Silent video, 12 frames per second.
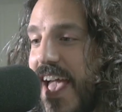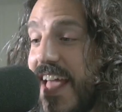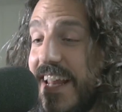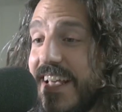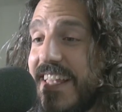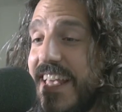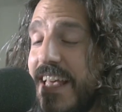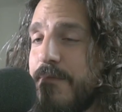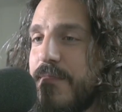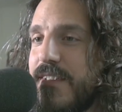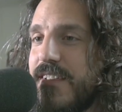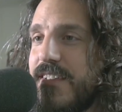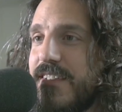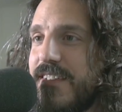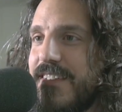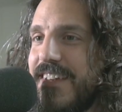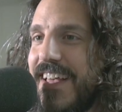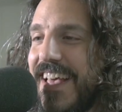And it can't
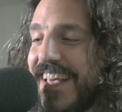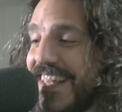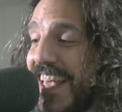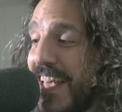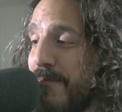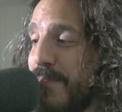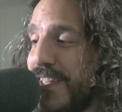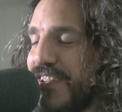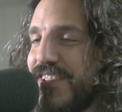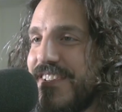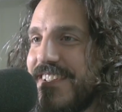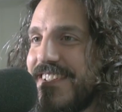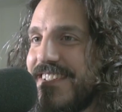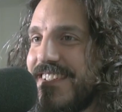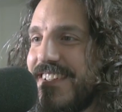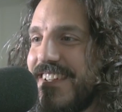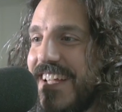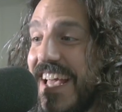be good.
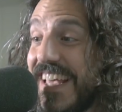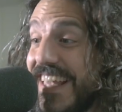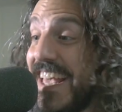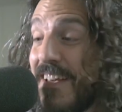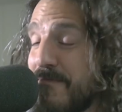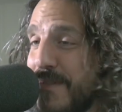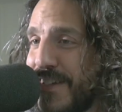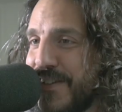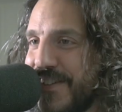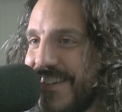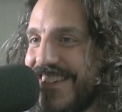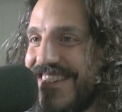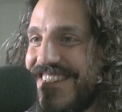It can't be good.